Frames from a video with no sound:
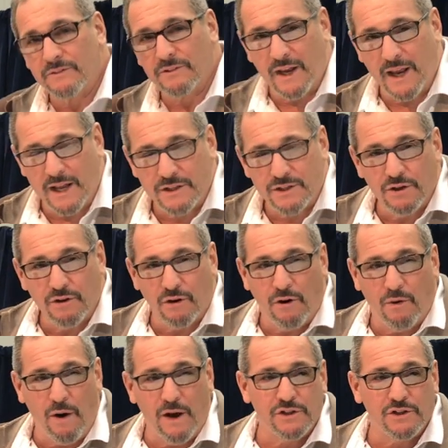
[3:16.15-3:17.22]
to answer your
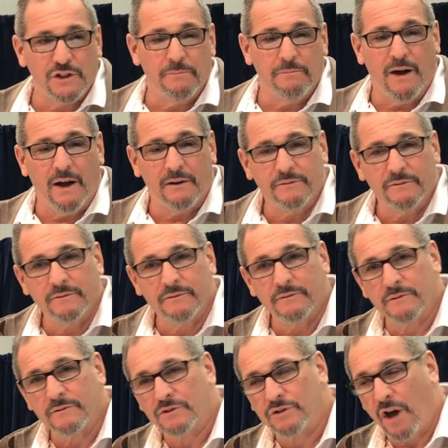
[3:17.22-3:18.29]
question about
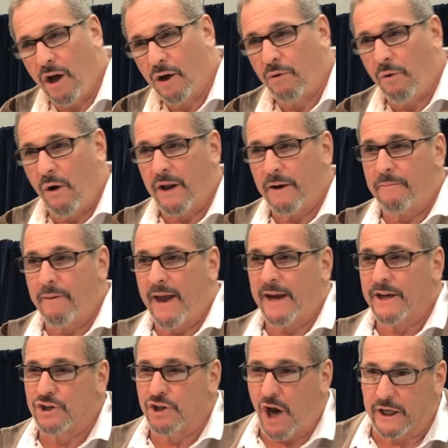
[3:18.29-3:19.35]
tall
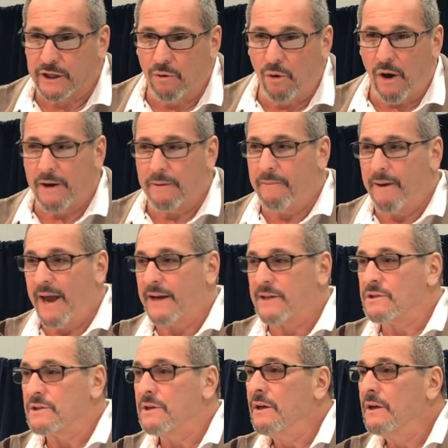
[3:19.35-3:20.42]
quarterbacks, shot
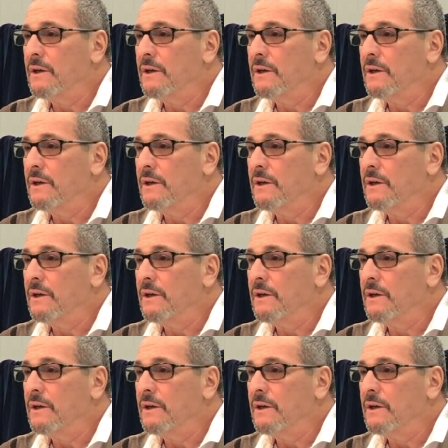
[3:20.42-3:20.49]
quarterbacks,